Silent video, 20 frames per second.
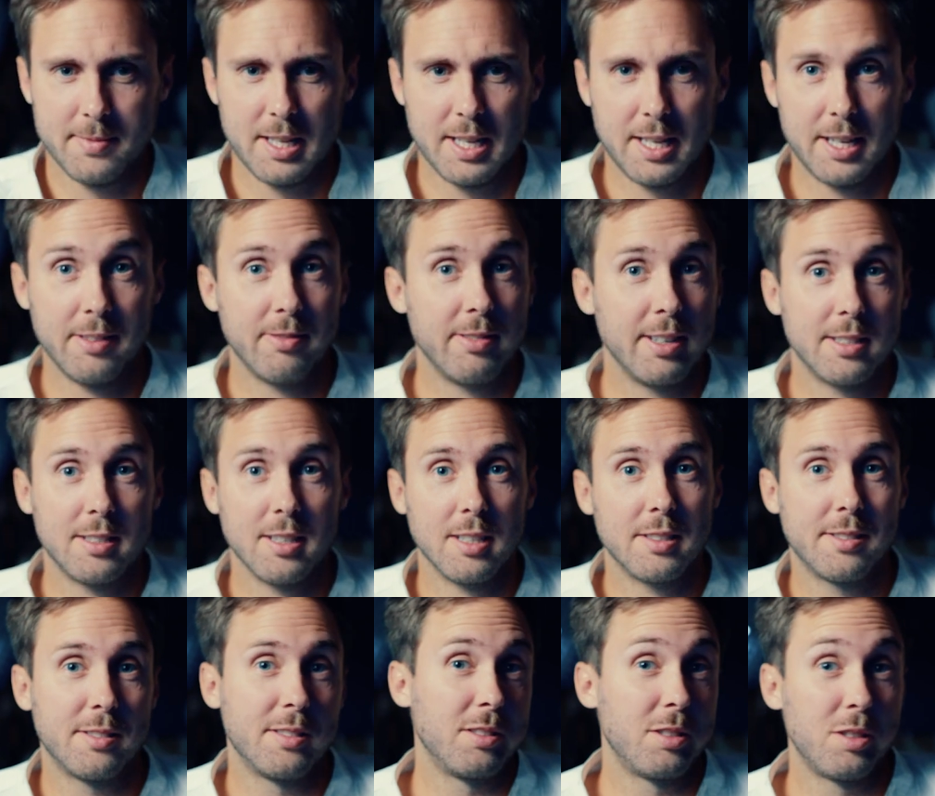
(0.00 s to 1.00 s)
if I
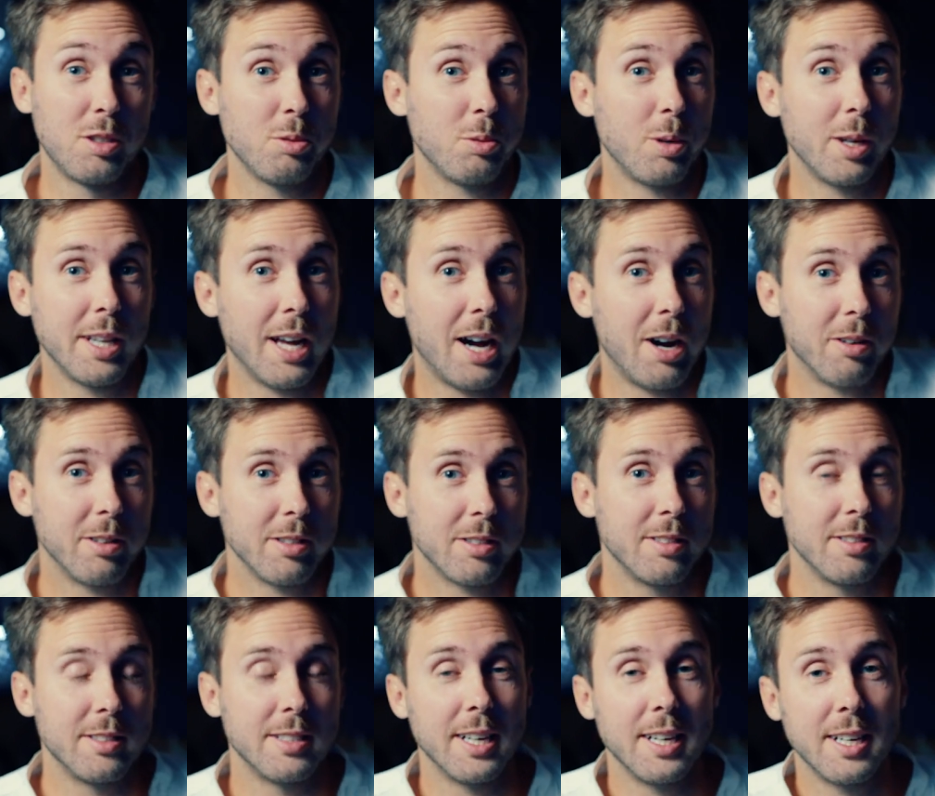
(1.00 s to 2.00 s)
just do 1 hour
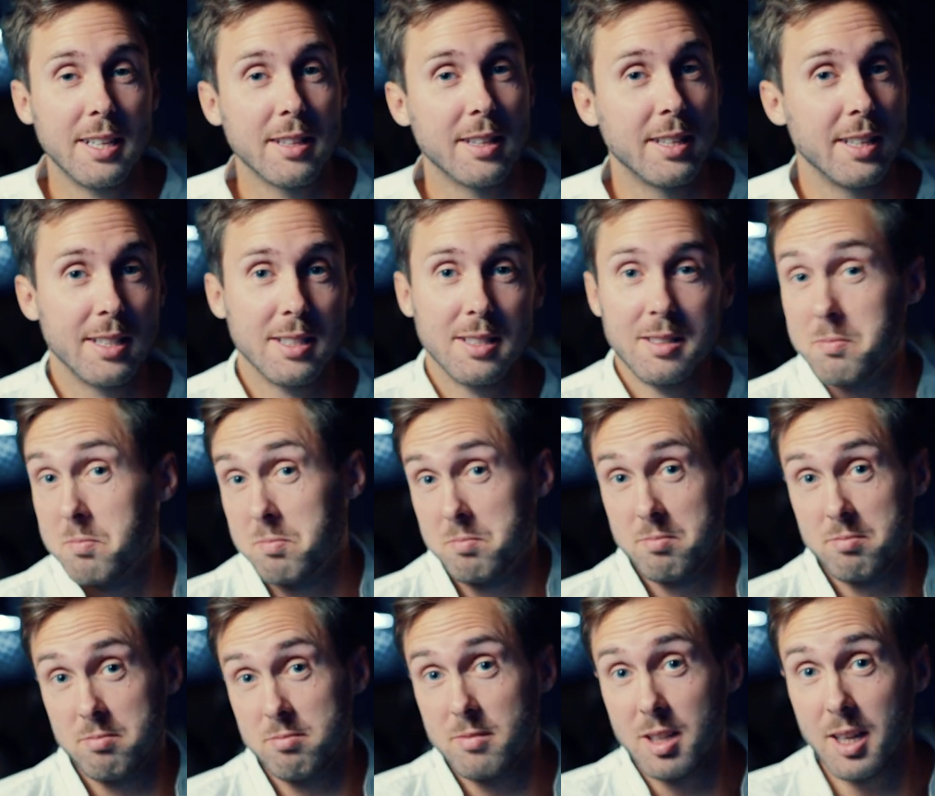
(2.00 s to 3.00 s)
today,
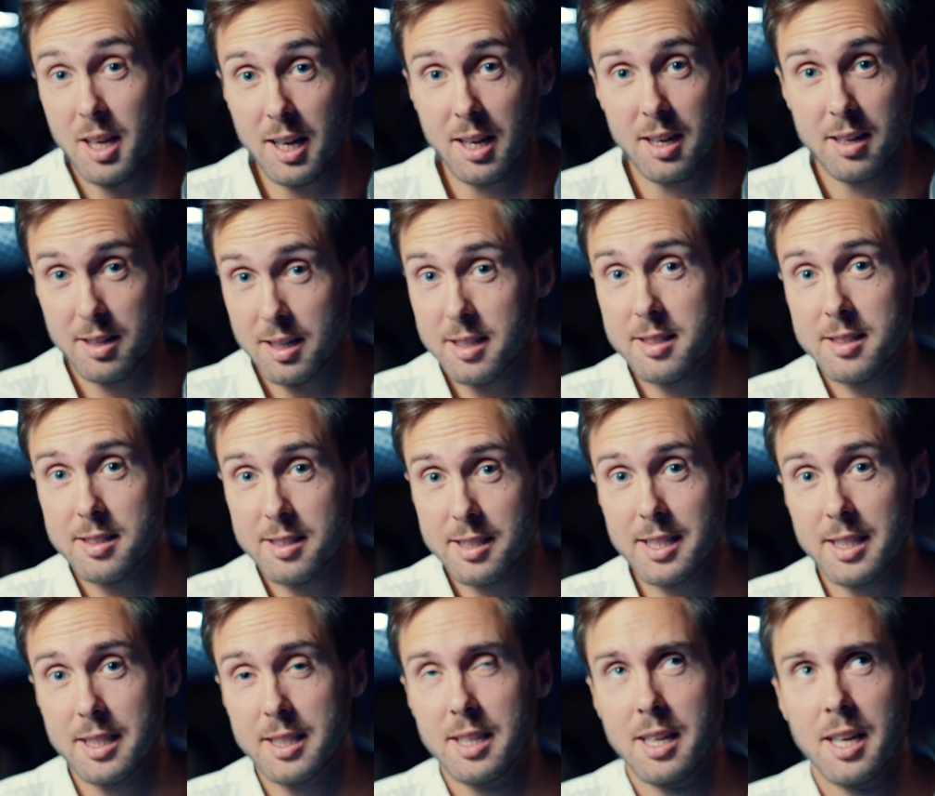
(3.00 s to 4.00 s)
then yeah, let's
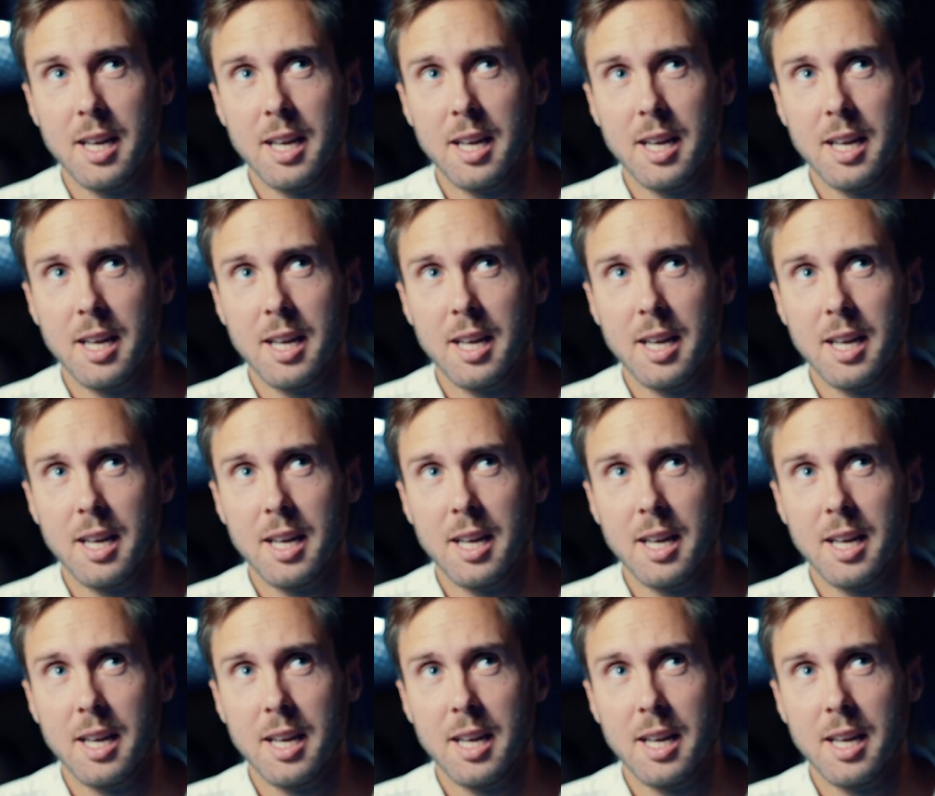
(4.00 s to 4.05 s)
see.